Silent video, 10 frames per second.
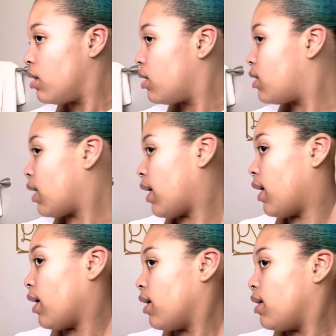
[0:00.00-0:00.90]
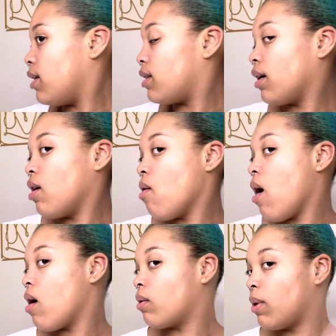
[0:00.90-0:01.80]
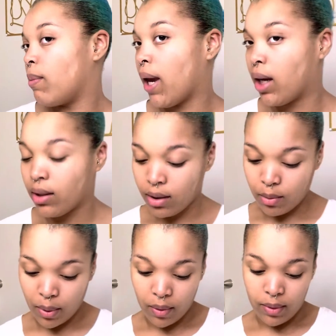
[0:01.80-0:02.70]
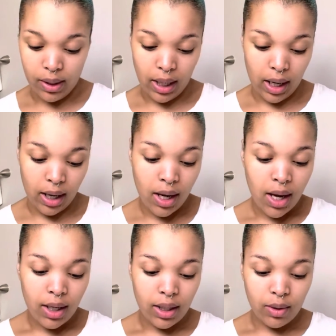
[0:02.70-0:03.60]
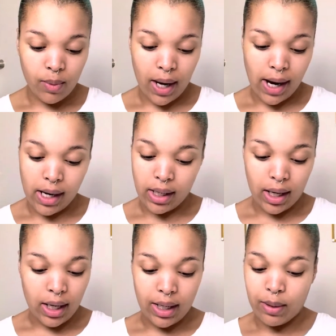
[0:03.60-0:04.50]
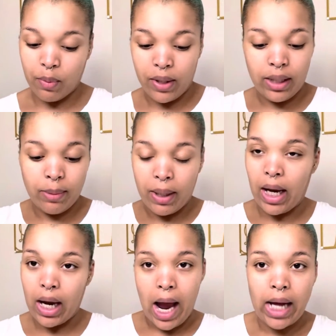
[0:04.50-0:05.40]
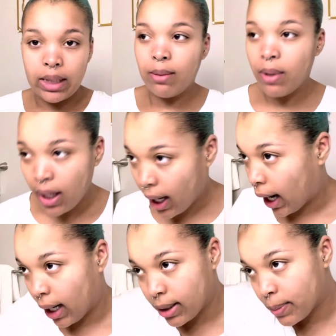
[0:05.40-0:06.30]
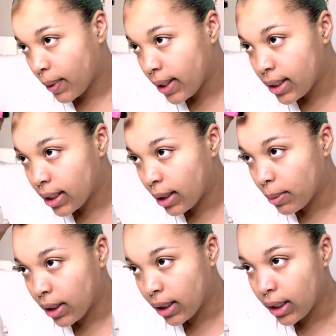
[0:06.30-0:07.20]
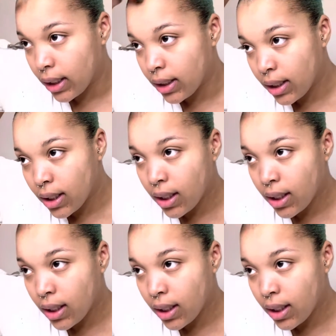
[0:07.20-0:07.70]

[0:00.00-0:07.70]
this side, it doesn't go all the way back into the pony. Like that's why I gotta I gotta spray some of that Got2b. I gotta spray some cause